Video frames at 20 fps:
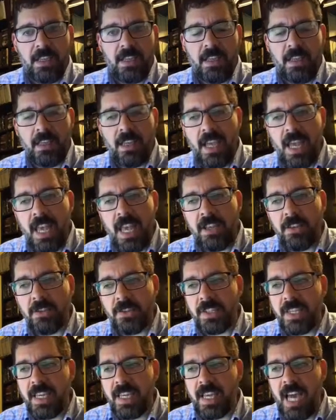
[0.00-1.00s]
And you'll
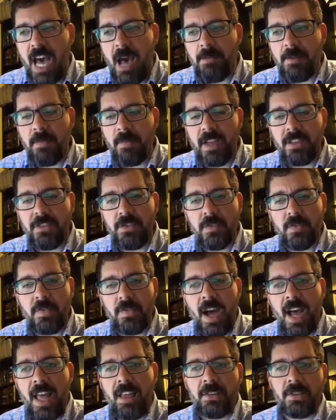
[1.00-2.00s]
see it copy my two
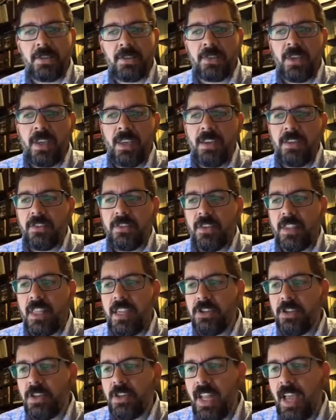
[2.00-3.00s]
files. So they
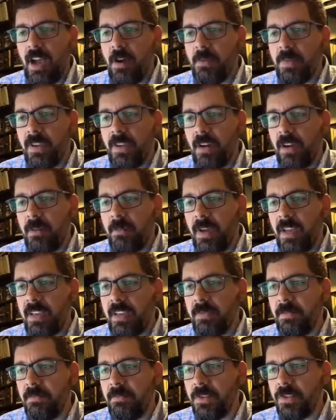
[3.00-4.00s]
should now be on
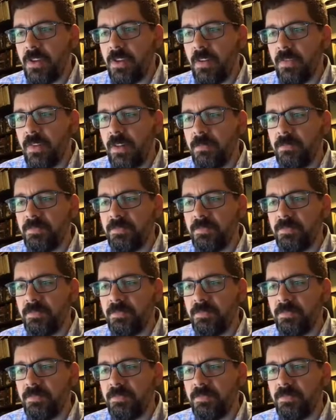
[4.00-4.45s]
my server.